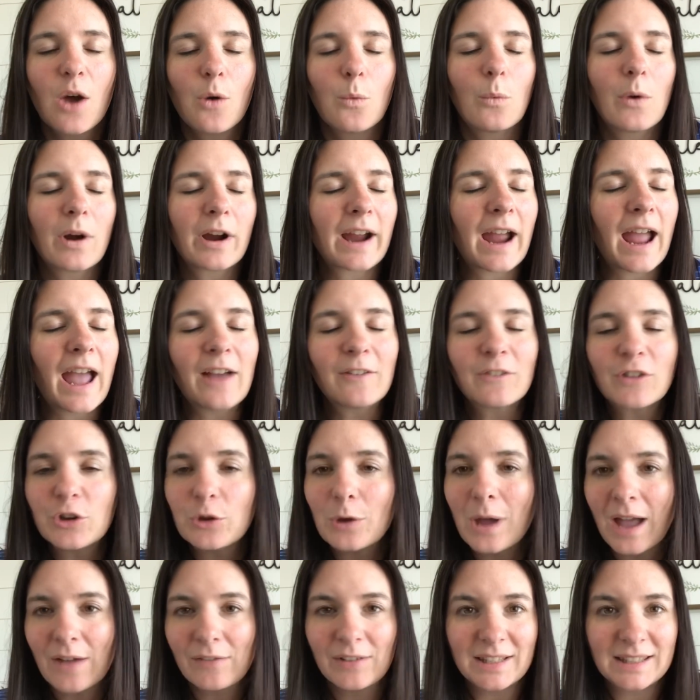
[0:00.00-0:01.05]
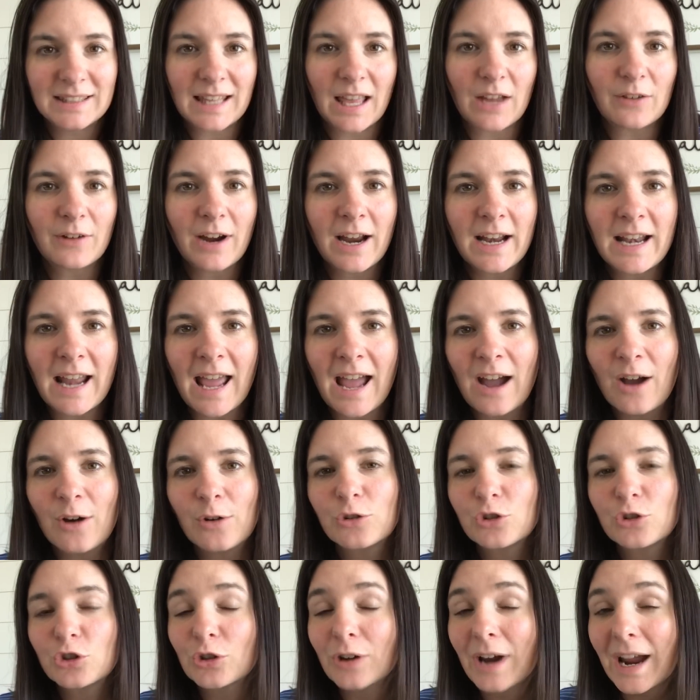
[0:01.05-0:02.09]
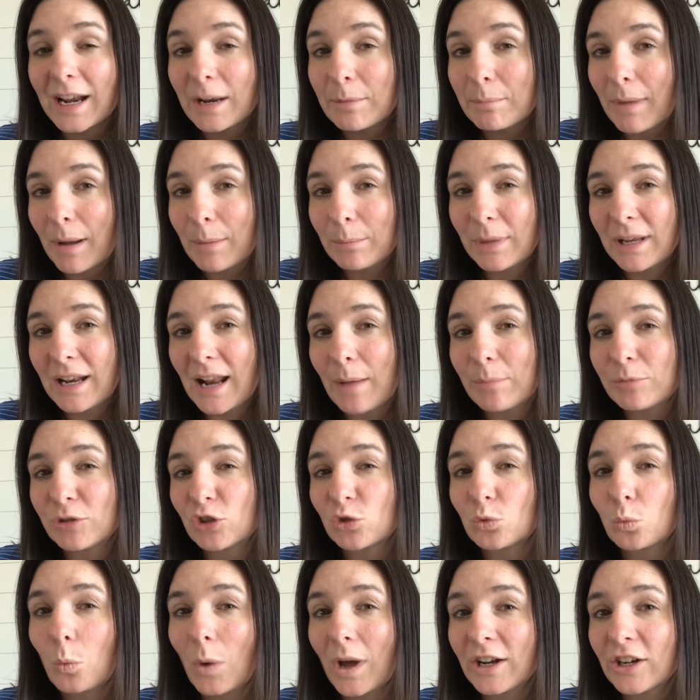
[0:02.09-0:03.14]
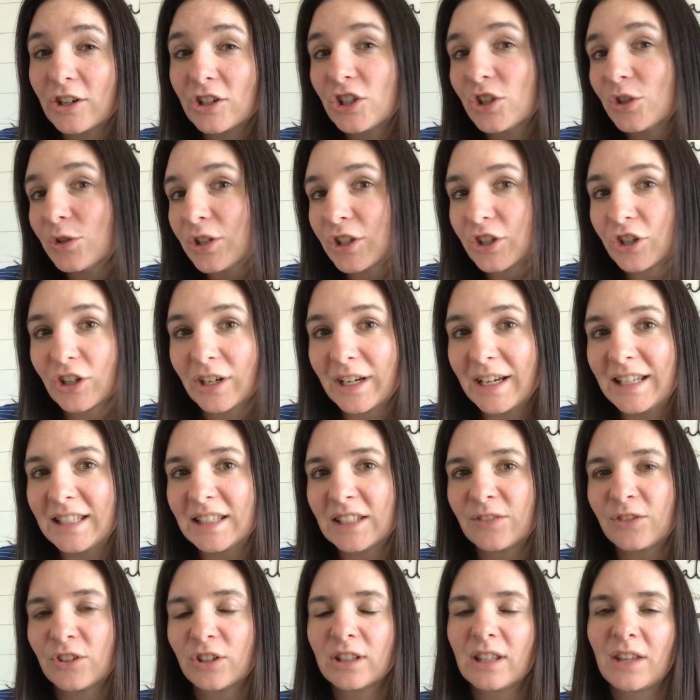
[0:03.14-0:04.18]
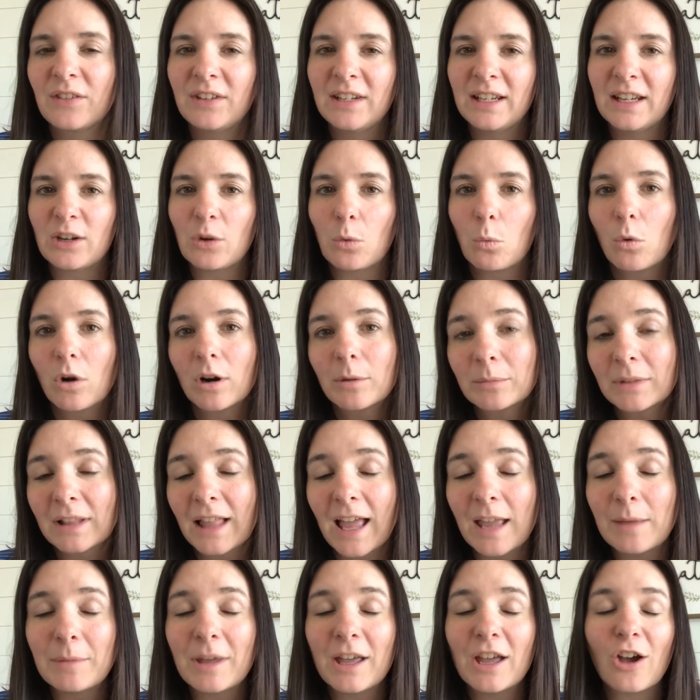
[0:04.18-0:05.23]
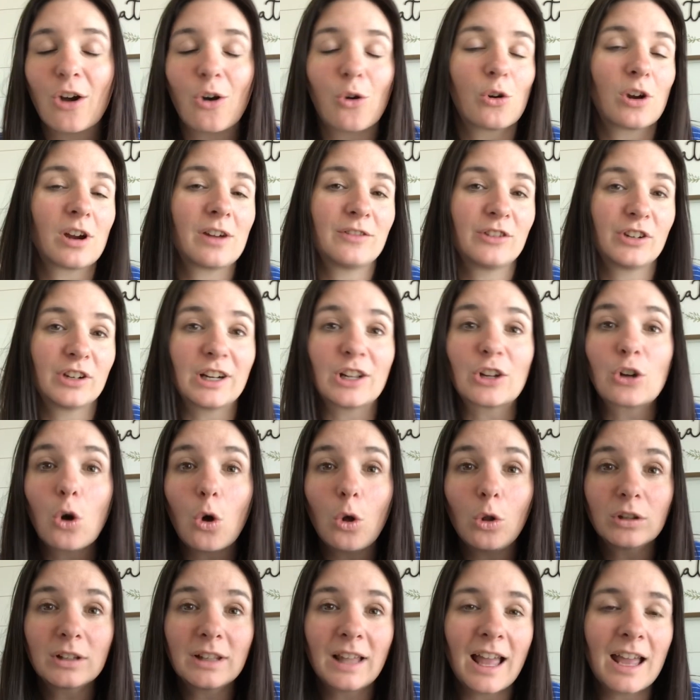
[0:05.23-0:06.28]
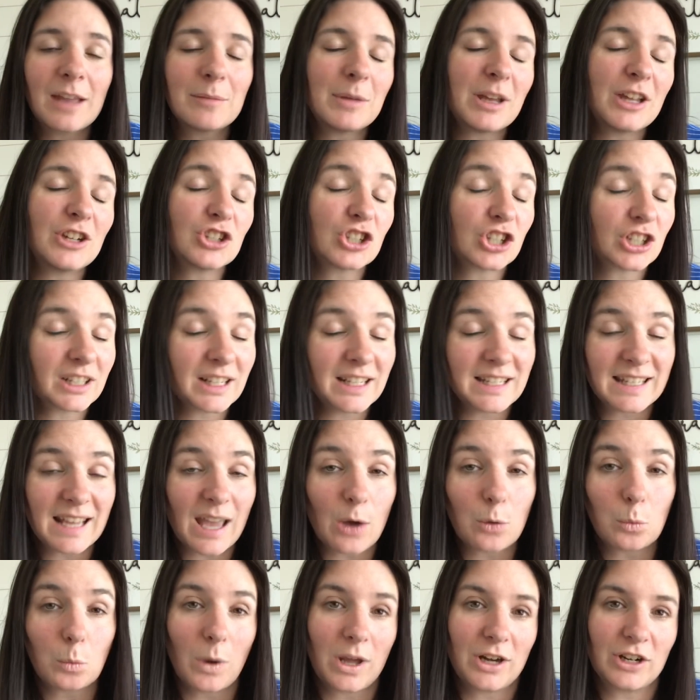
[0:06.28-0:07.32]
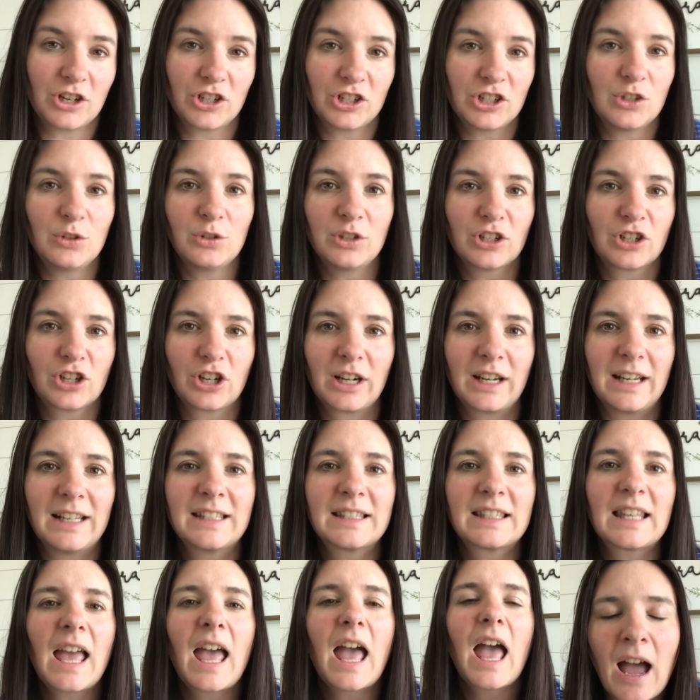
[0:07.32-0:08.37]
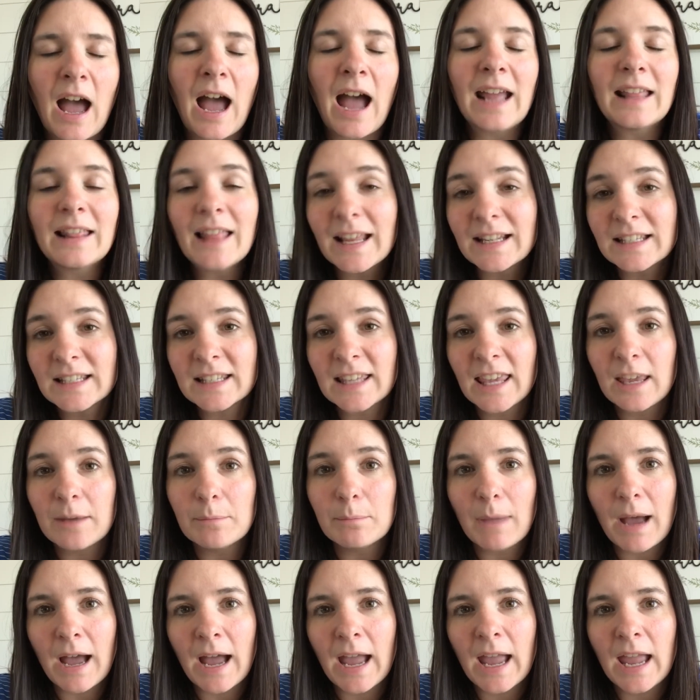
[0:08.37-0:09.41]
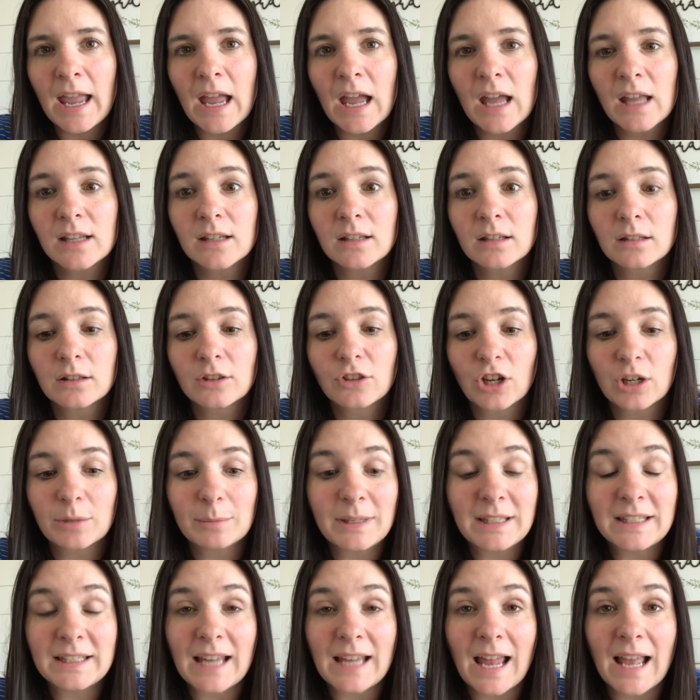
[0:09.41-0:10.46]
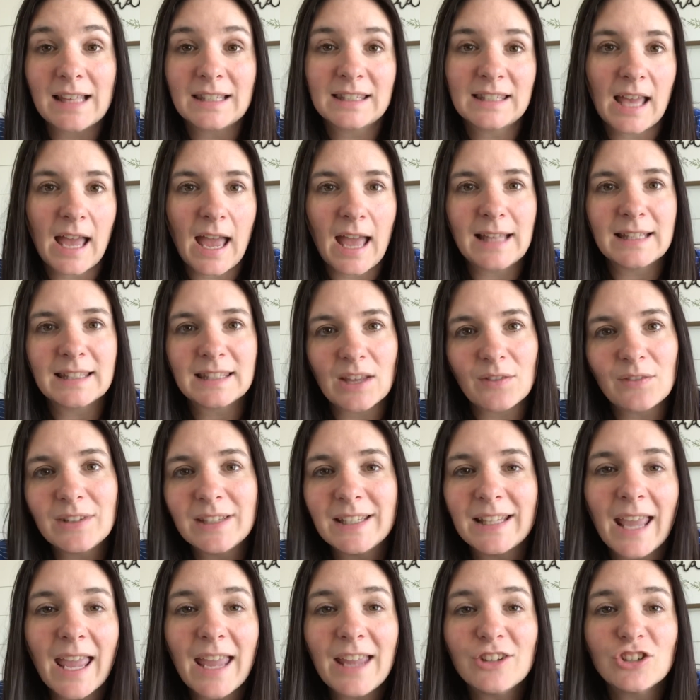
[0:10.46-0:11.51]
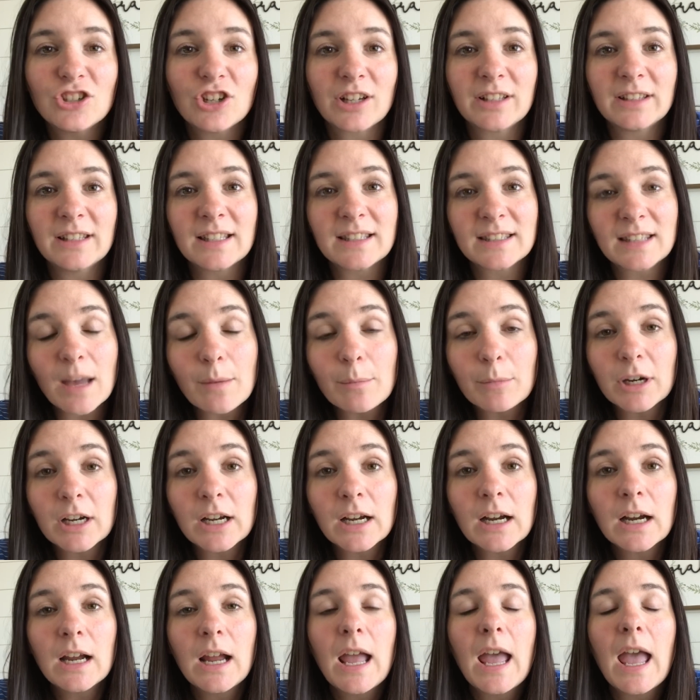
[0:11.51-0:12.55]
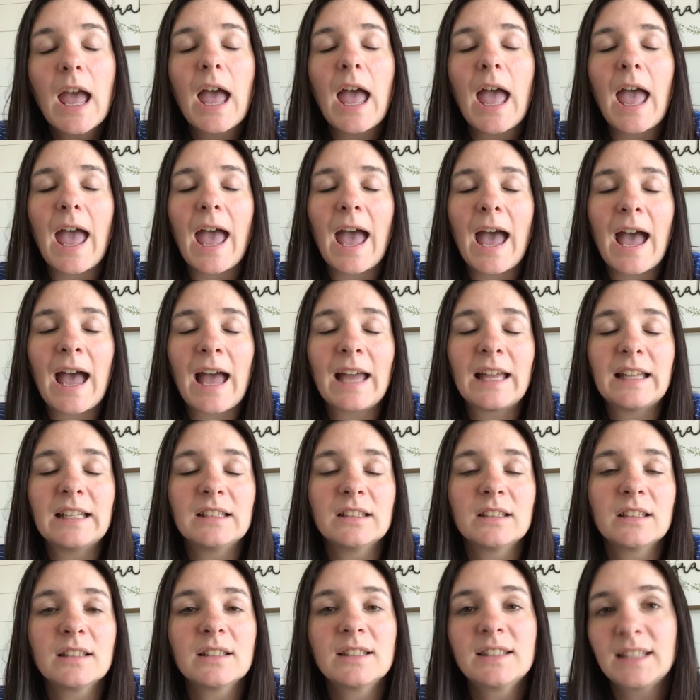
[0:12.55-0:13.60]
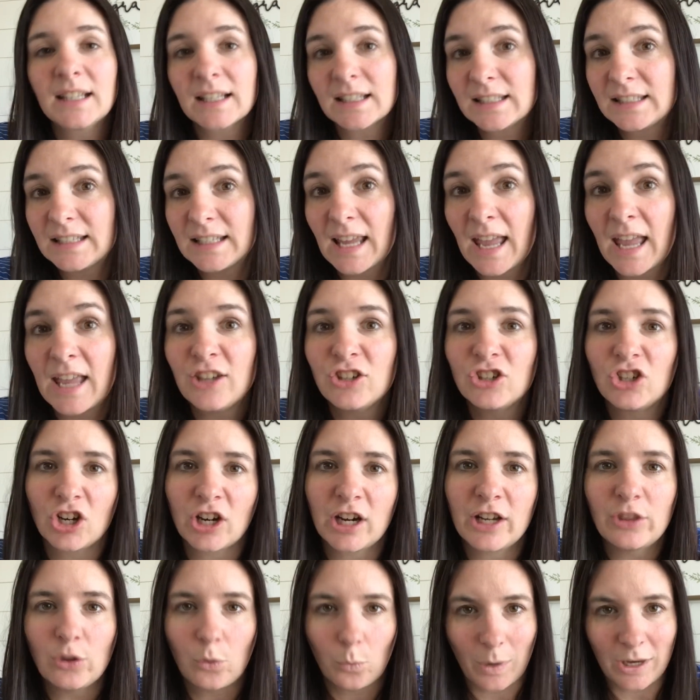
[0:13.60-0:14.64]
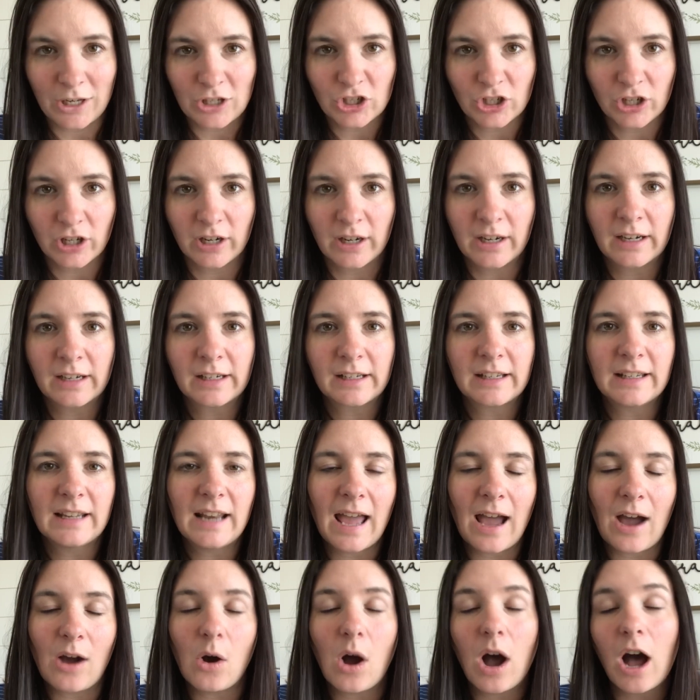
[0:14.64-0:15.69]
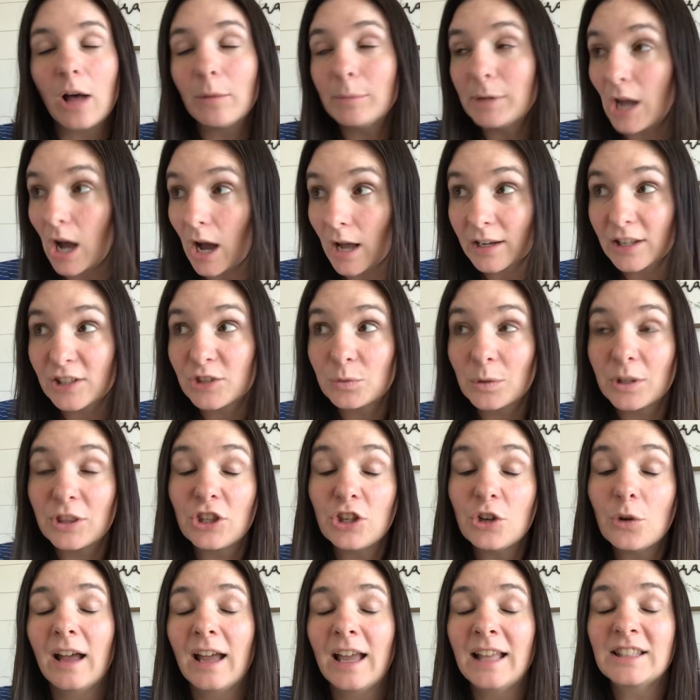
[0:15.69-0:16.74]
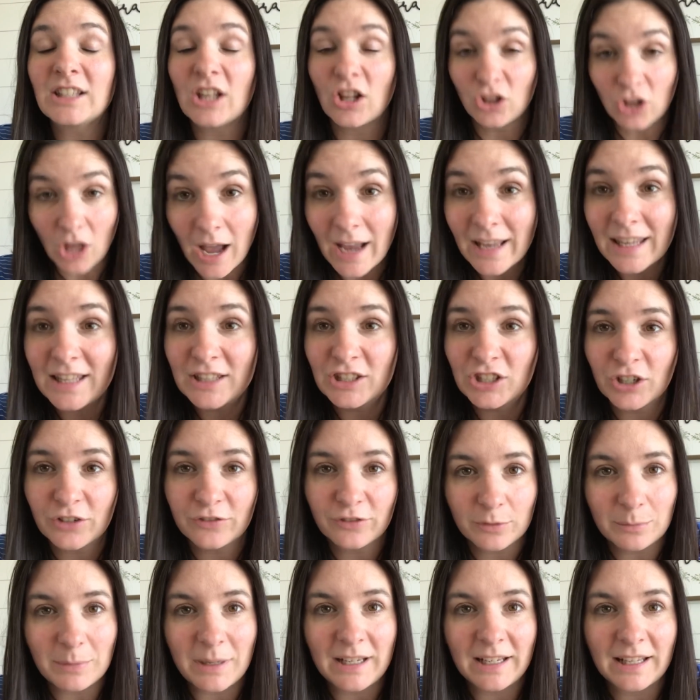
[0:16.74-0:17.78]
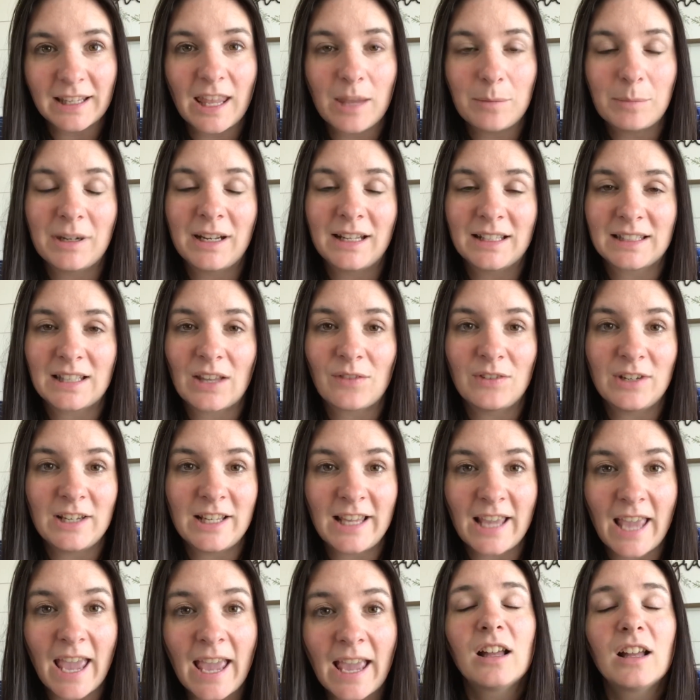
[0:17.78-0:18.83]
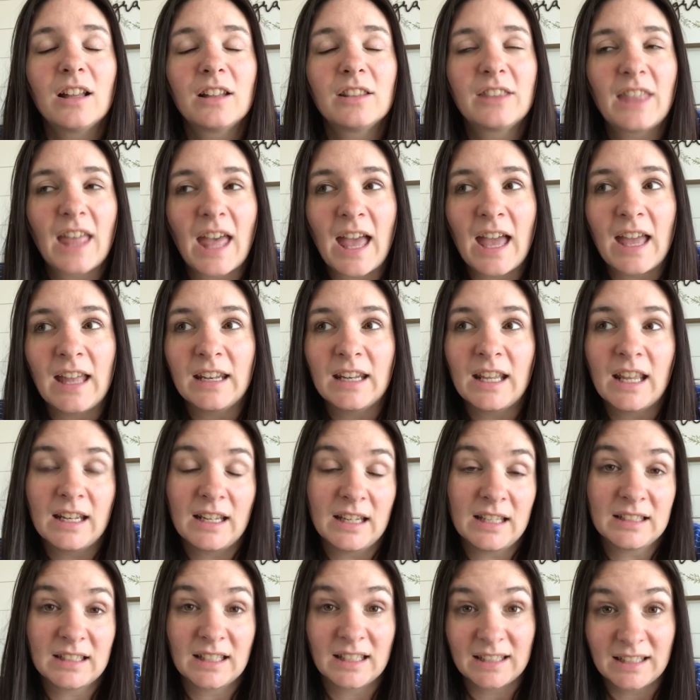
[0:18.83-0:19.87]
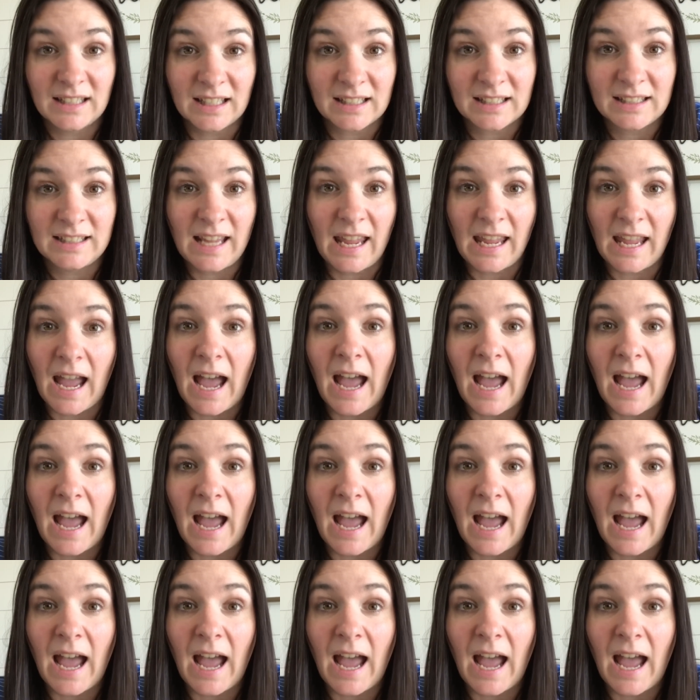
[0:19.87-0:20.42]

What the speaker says: Wherever you have it set right now, try to bump it up just 1 or 2 degrees. If you're living in a warm climate, or if you're in a cold climate, turn it down 1 or 2 degrees. I like to keep my thermostat set at 78 during the summer and 68 during the winter. Now, I'll be honest with you, it's a lot easier for me to keep it at 78 than it is at 68.